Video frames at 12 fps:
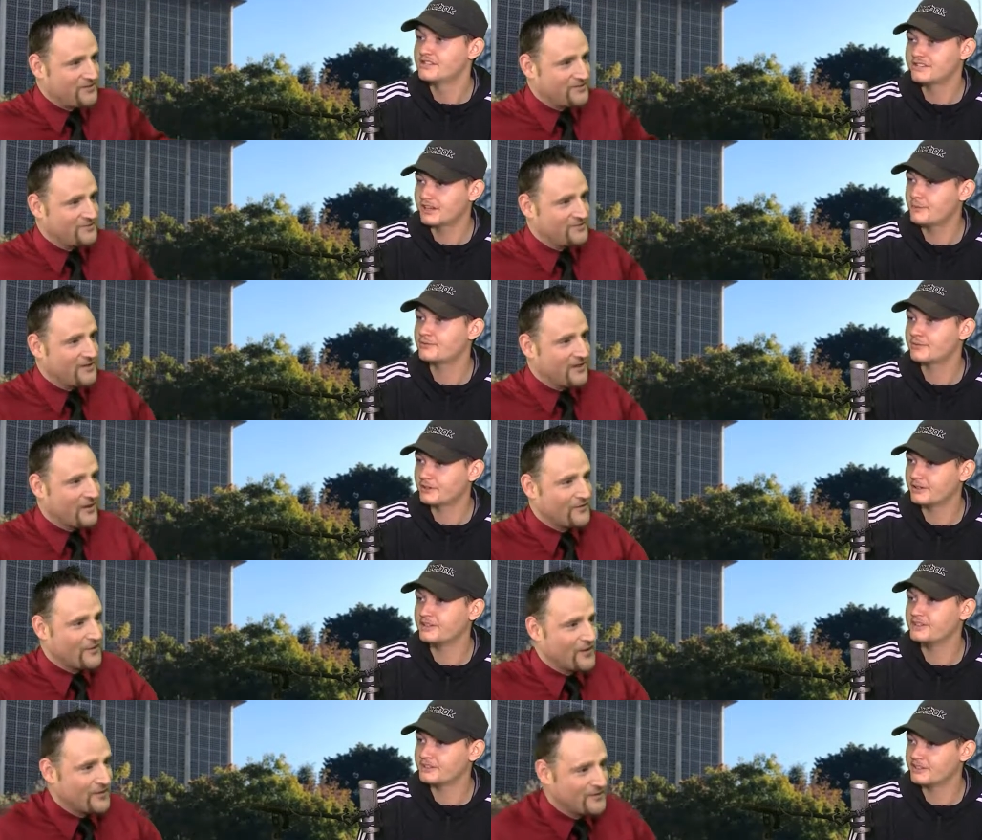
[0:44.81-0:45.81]
Speaker 1: slept for at
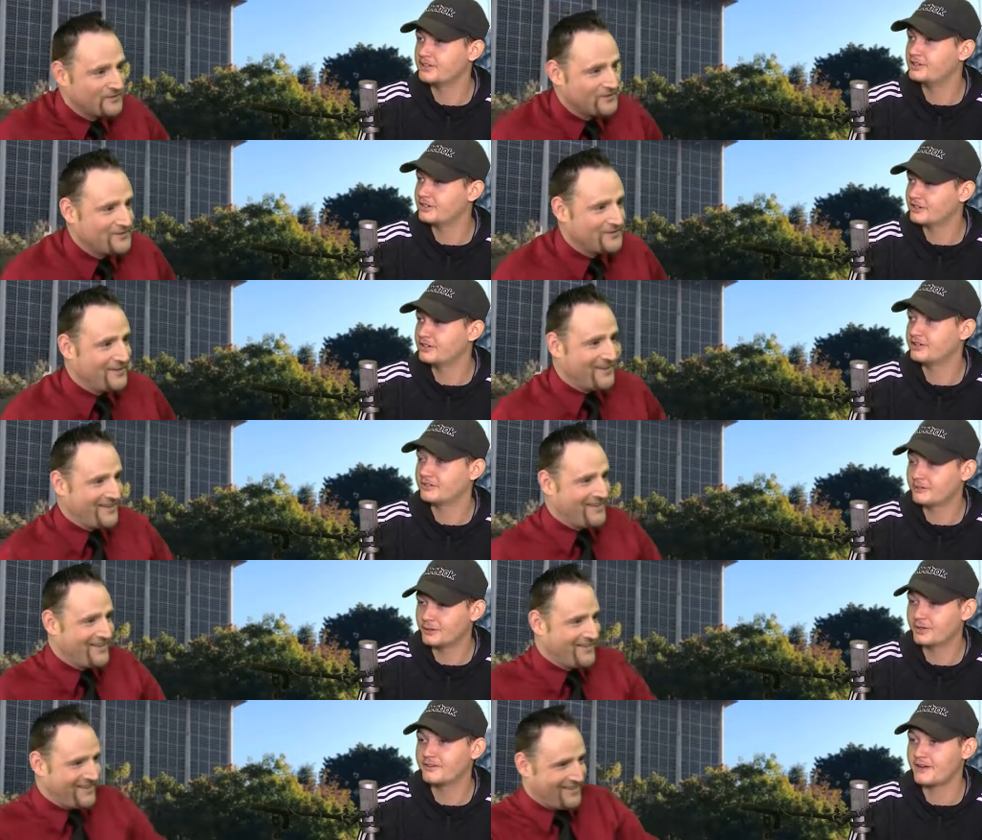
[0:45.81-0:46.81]
least a good thirty to
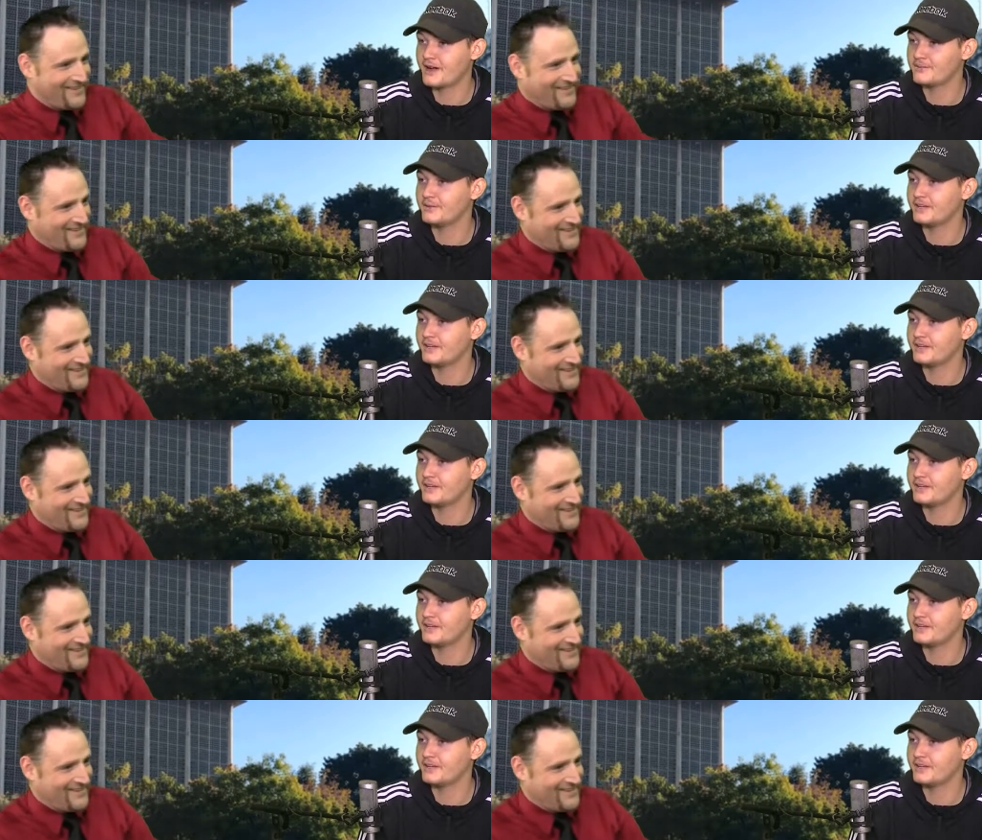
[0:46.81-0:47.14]
forty-five